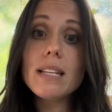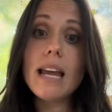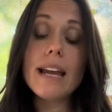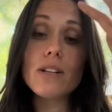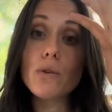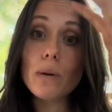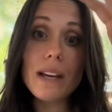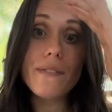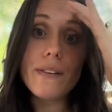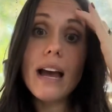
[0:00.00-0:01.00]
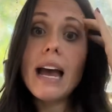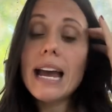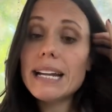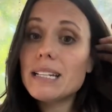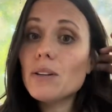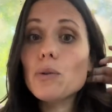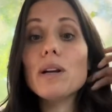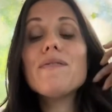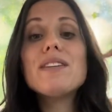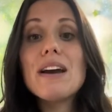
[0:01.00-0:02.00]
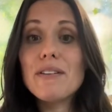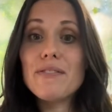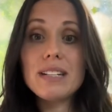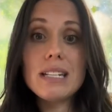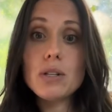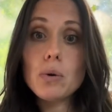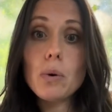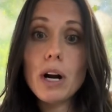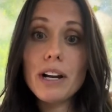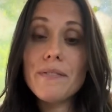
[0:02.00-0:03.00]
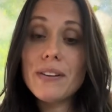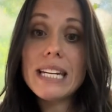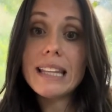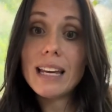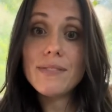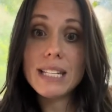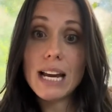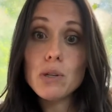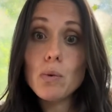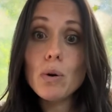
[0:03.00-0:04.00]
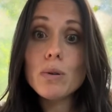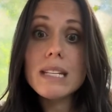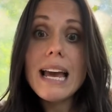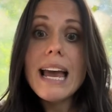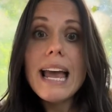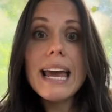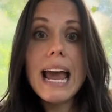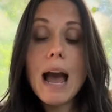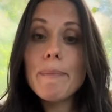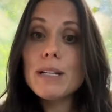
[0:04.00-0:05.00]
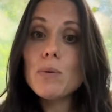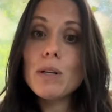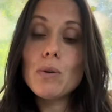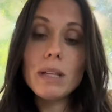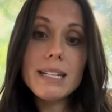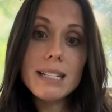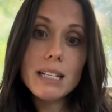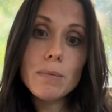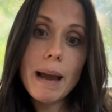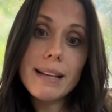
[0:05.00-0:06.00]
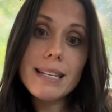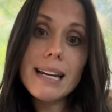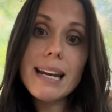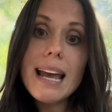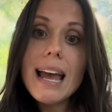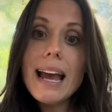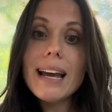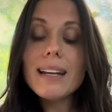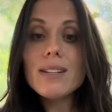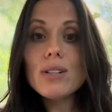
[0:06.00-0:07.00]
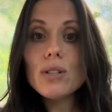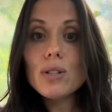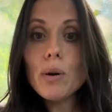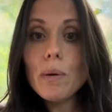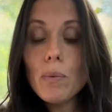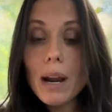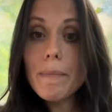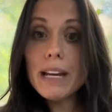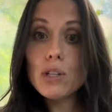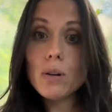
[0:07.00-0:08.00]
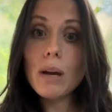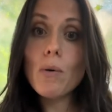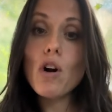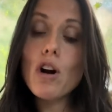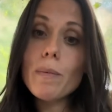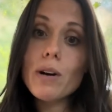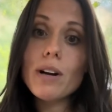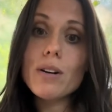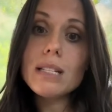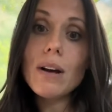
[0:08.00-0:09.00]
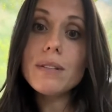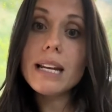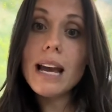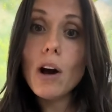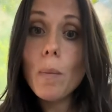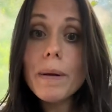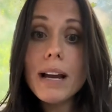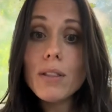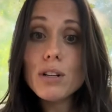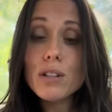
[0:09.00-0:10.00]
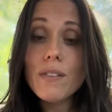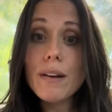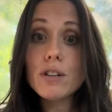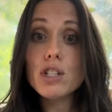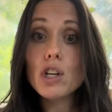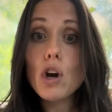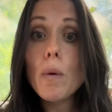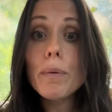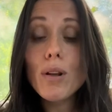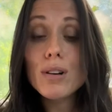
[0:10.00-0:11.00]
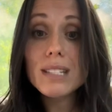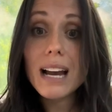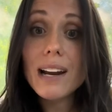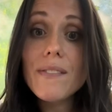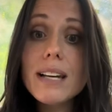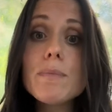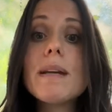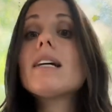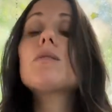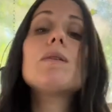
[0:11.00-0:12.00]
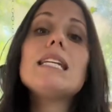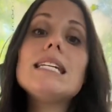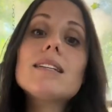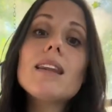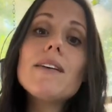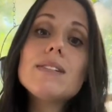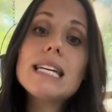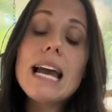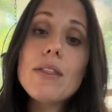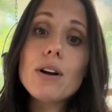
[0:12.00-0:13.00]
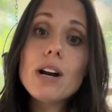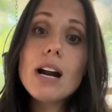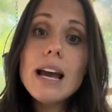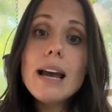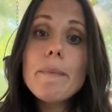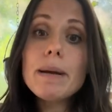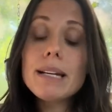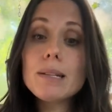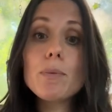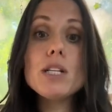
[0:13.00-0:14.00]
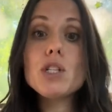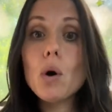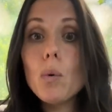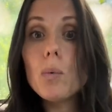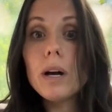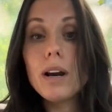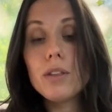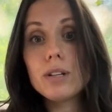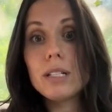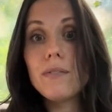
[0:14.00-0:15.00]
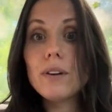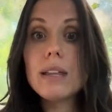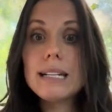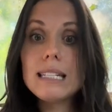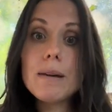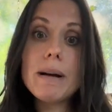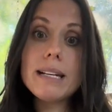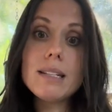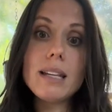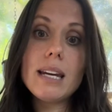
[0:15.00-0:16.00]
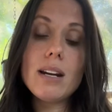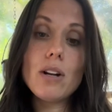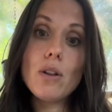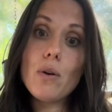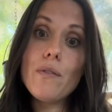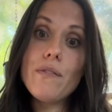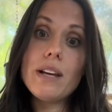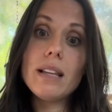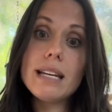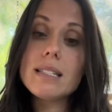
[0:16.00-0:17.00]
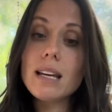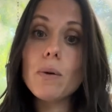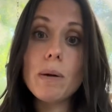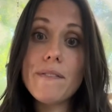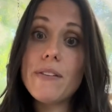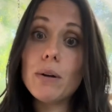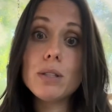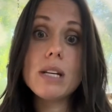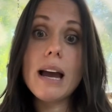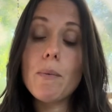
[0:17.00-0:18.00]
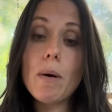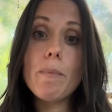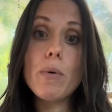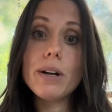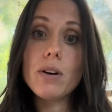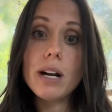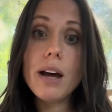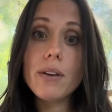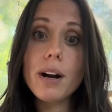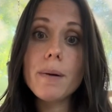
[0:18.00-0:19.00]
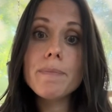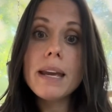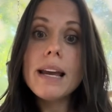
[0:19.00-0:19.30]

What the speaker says: and grief never fits into our convenient life schedules. It happens when you least expect it. And so we want to make sure that we're armoring ourselves and helping other survivors to cope alongside of us, because we need to life together, because we don't want others to feel that same isolated and alone feelings like we felt at one point or another.